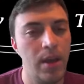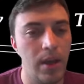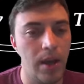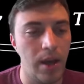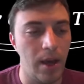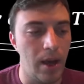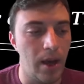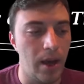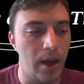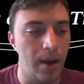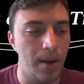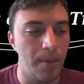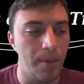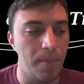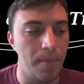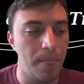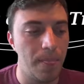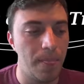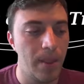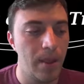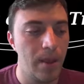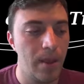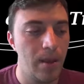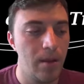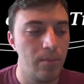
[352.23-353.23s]
Plus
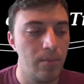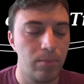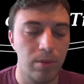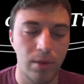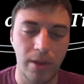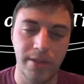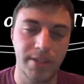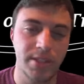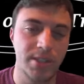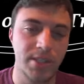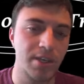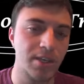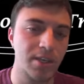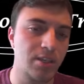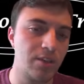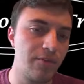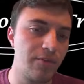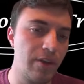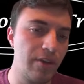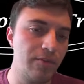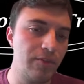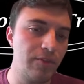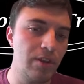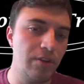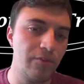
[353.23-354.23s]

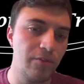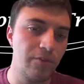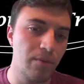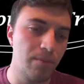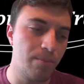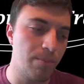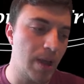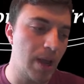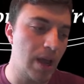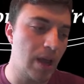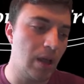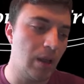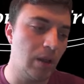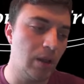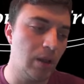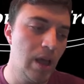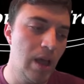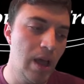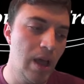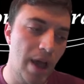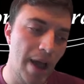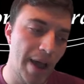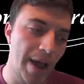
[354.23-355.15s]
650 for Bell.